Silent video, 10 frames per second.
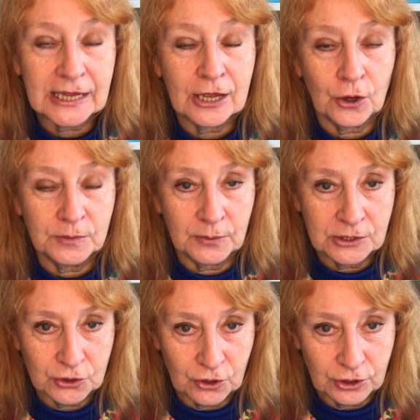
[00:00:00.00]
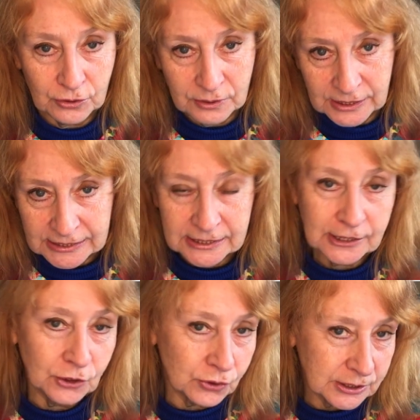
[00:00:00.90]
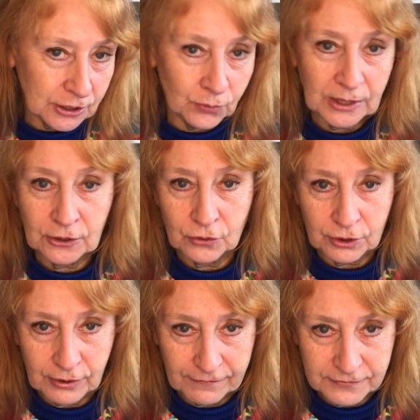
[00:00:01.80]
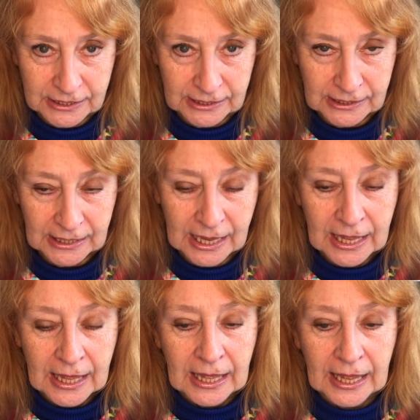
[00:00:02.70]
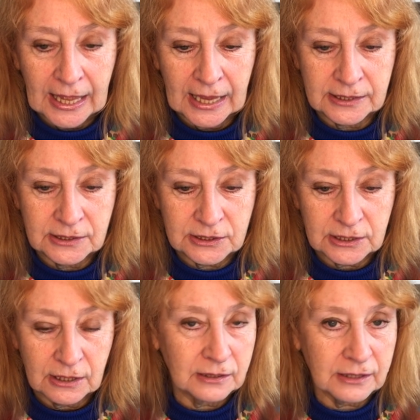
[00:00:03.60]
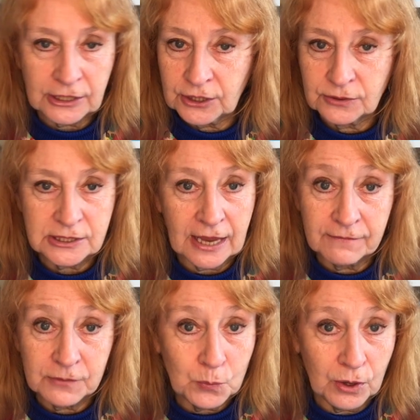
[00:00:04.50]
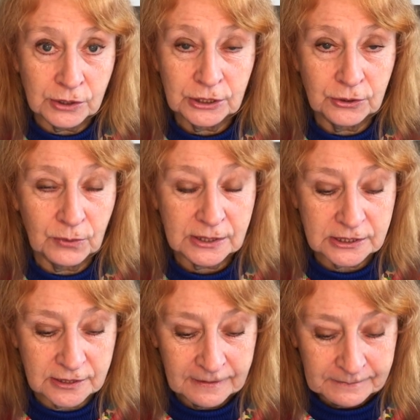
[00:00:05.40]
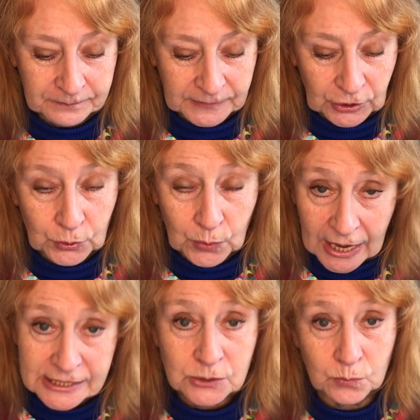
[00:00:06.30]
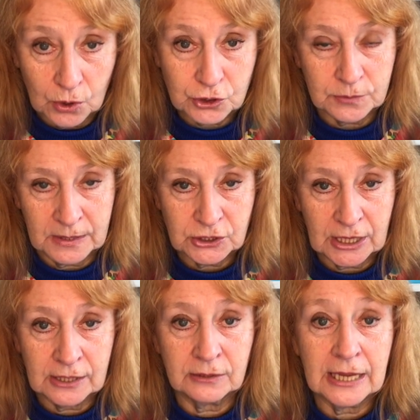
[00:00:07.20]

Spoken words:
I hope you enjoy your knitting, your sewing, your crafting, and thank you to everyone who has watched my channel,